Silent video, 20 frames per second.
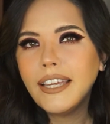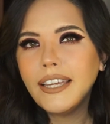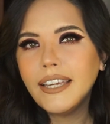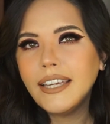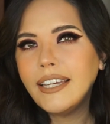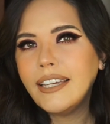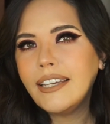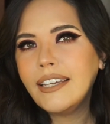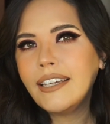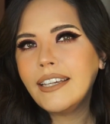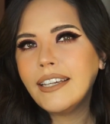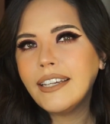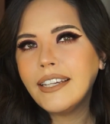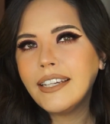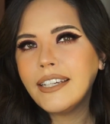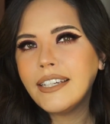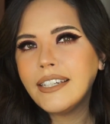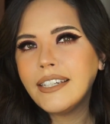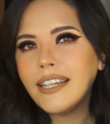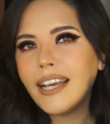
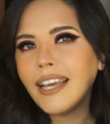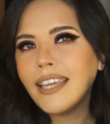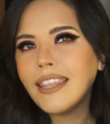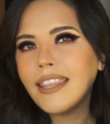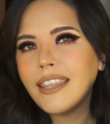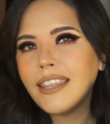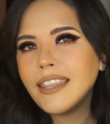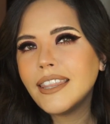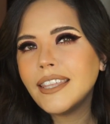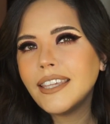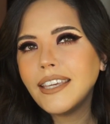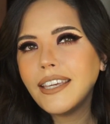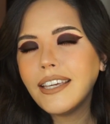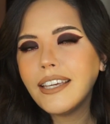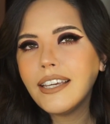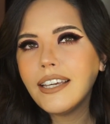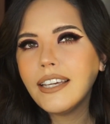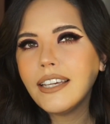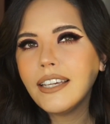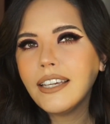and I
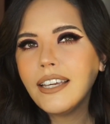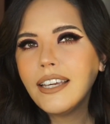think